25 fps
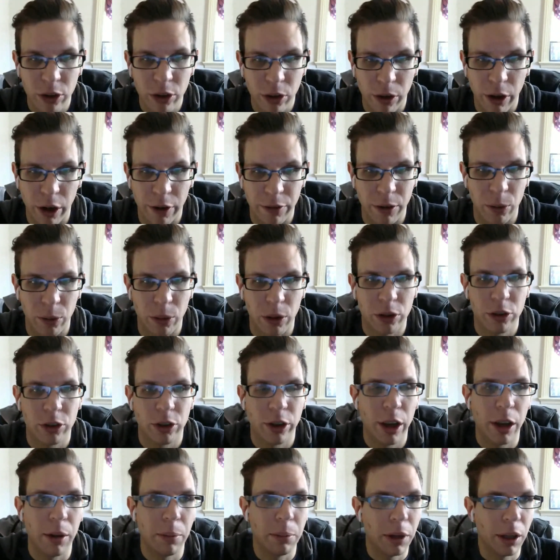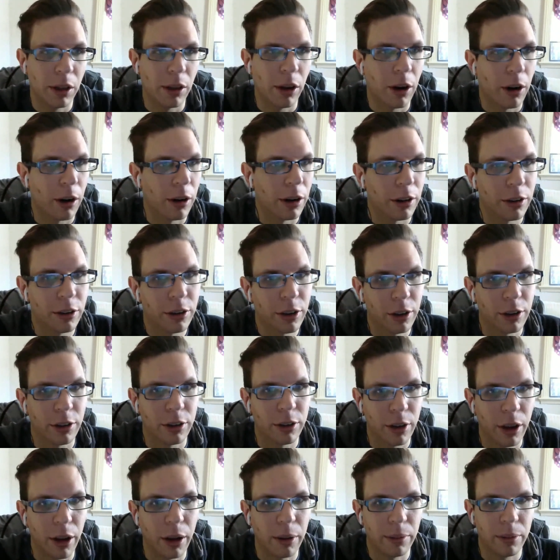Craven, which hit me the hardest
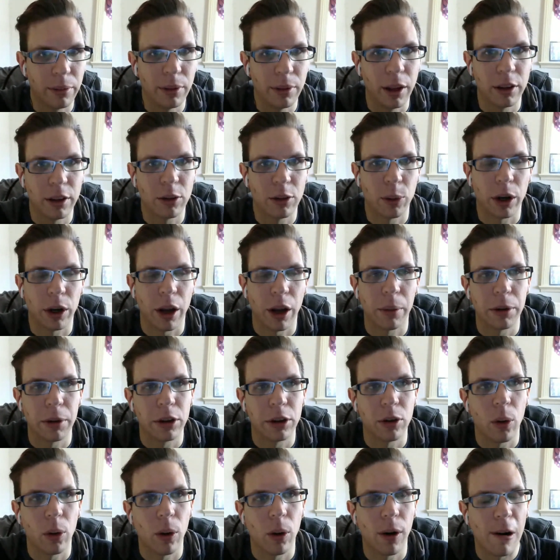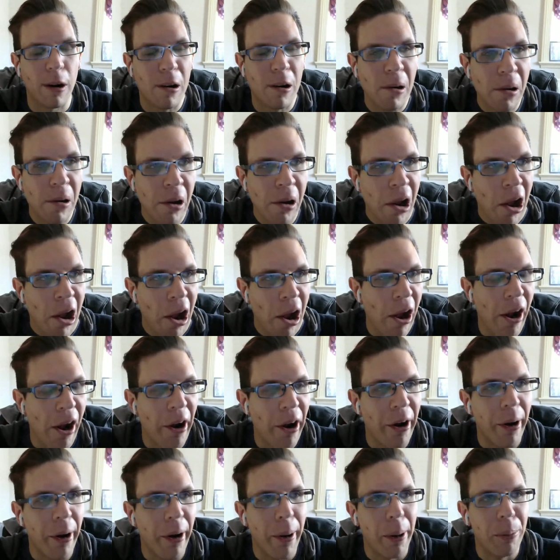because that's what got me into horror.
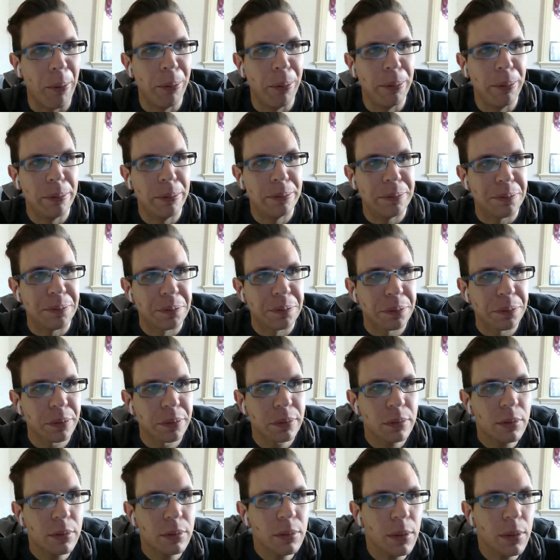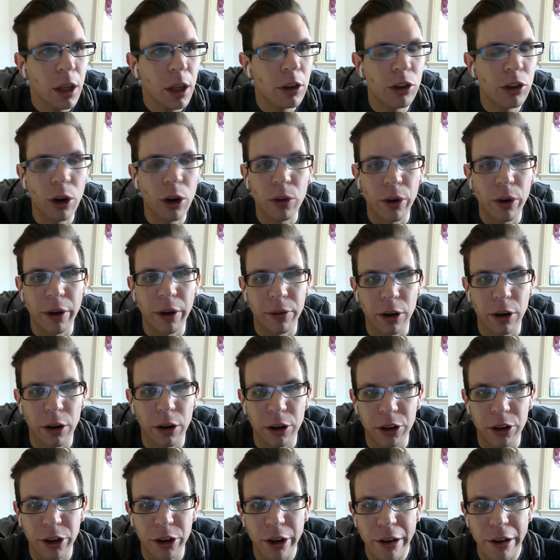Um, Joan
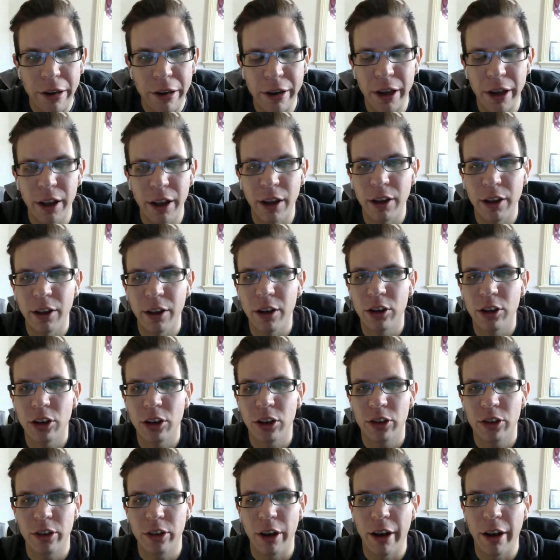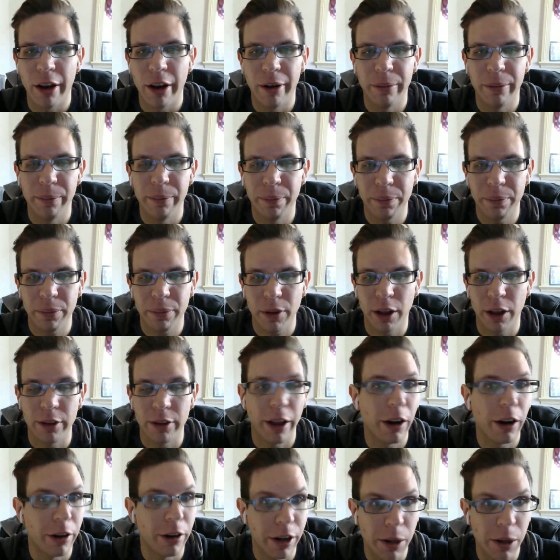Rivers, and then it's just
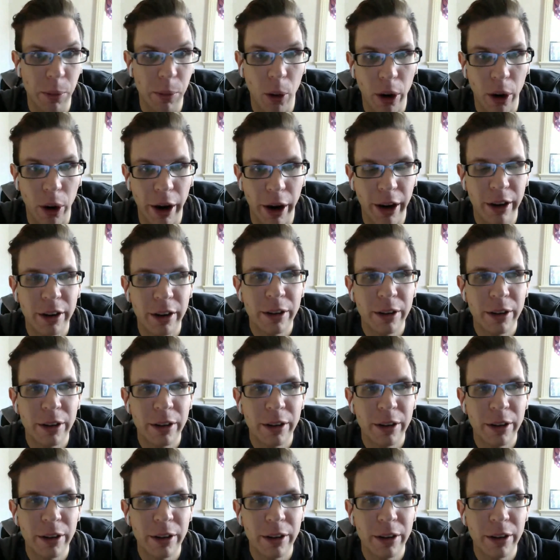Leonard Nimoy.